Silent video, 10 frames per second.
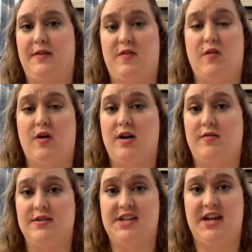you've already
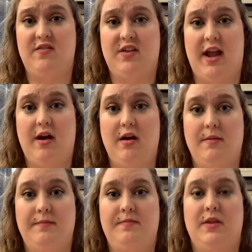received care.
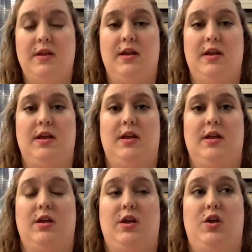
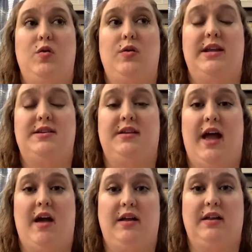You need to
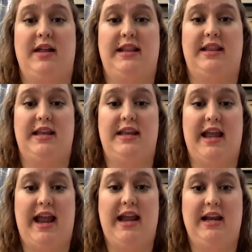calculate the
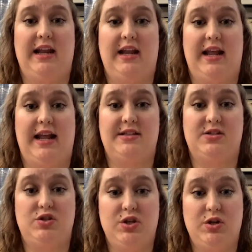date it's
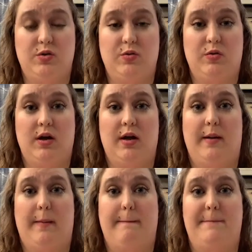due
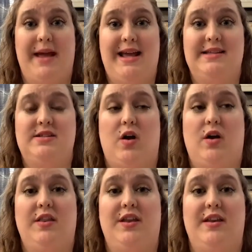based
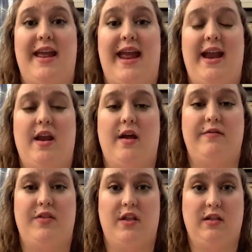on the date
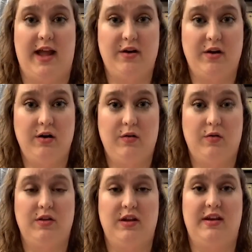of the letter
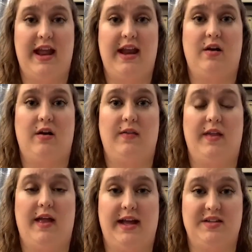or the date on
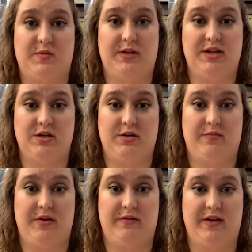the explanation of
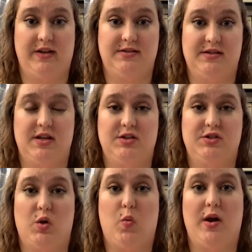benefits.
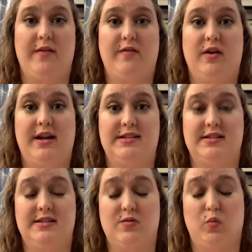So whatever
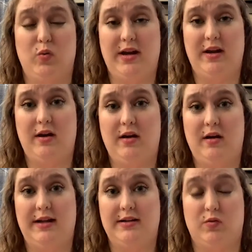is written
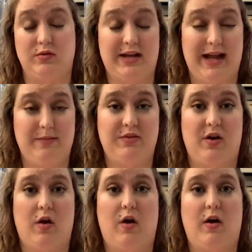and or typed
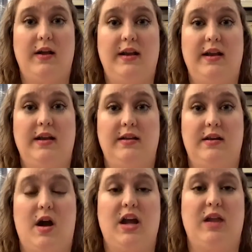on the
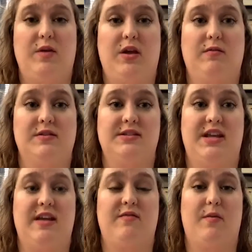document you
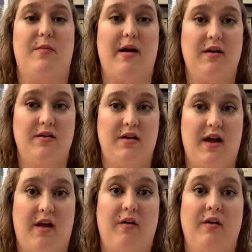receive about your
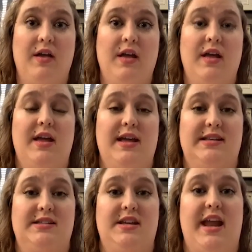denial
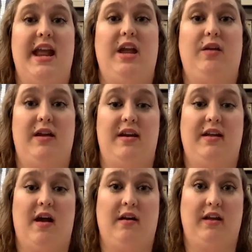is the date you need to
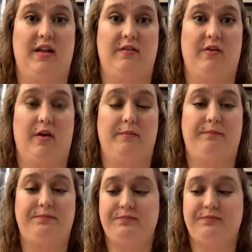calculate from.